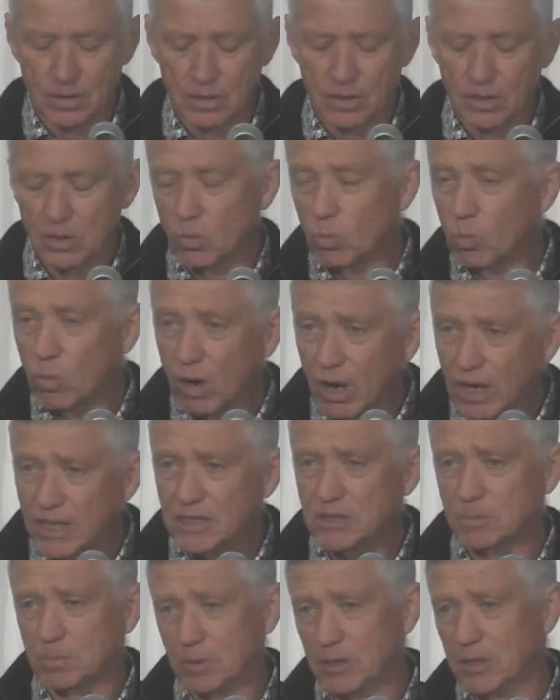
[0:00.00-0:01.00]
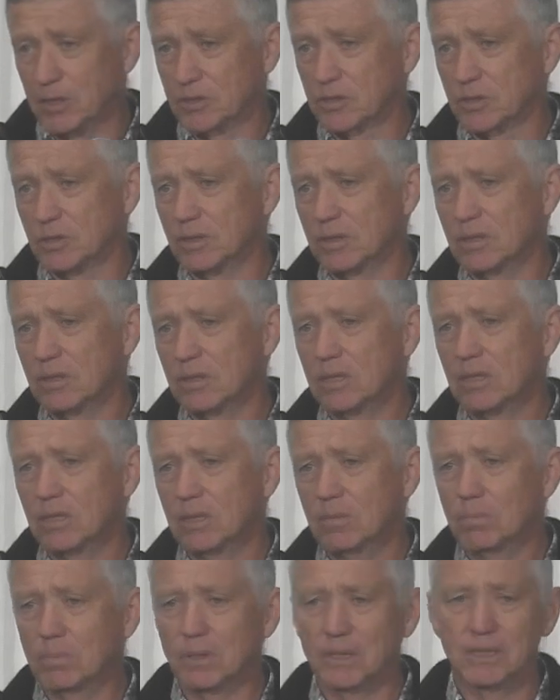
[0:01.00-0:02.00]
The wise person
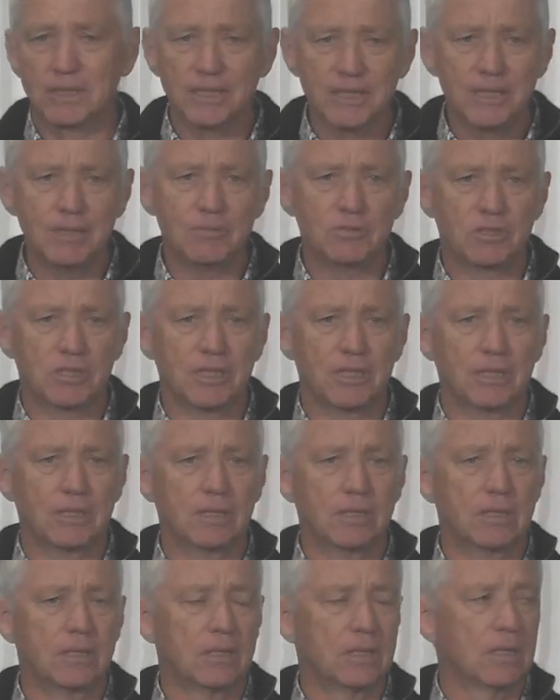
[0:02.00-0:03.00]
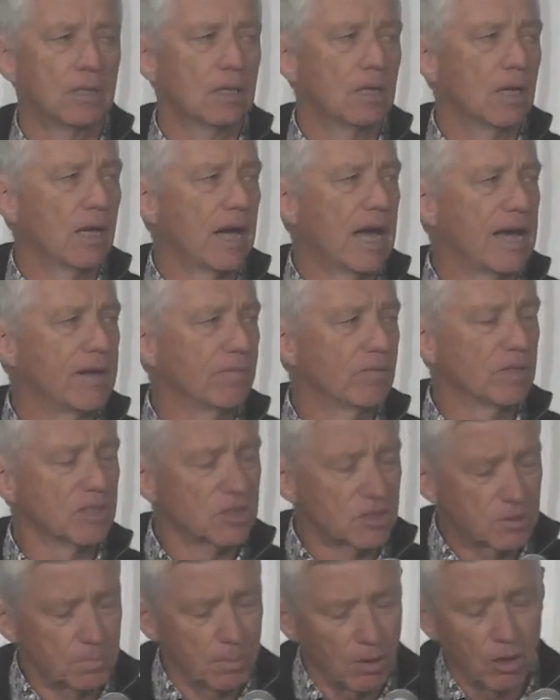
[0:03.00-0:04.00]
believes in and
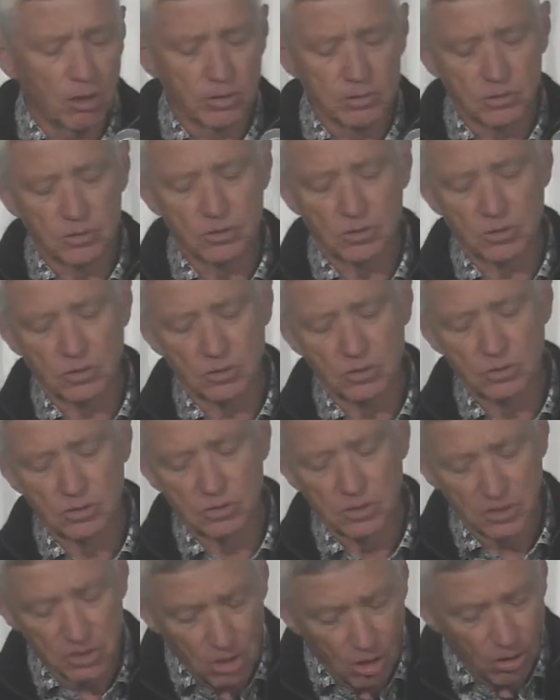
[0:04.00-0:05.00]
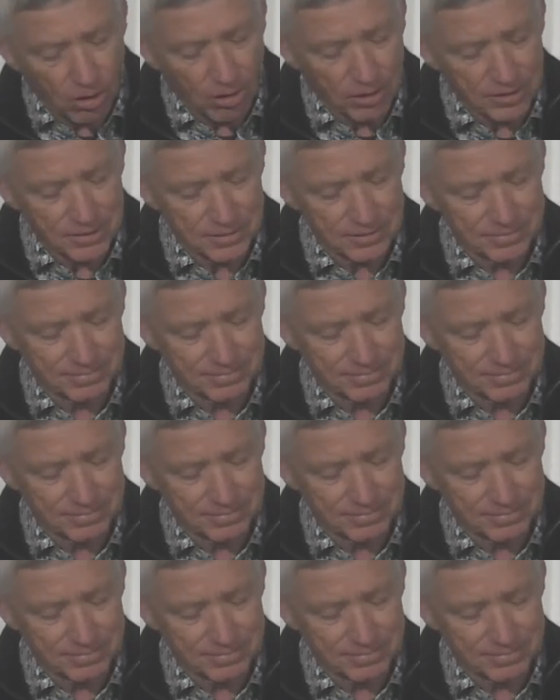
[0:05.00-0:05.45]
responds to God.